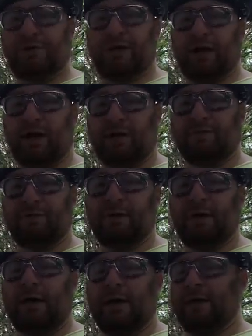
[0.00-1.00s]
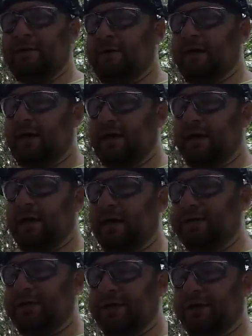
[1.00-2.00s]
you get off, the
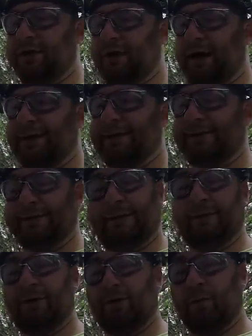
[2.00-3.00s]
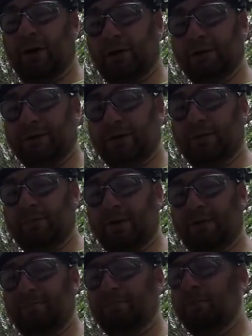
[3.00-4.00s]
easier and cleaner your welds are gonna
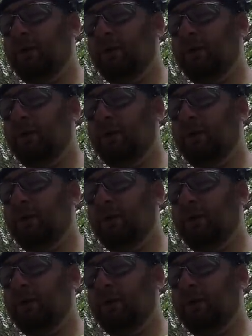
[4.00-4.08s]
be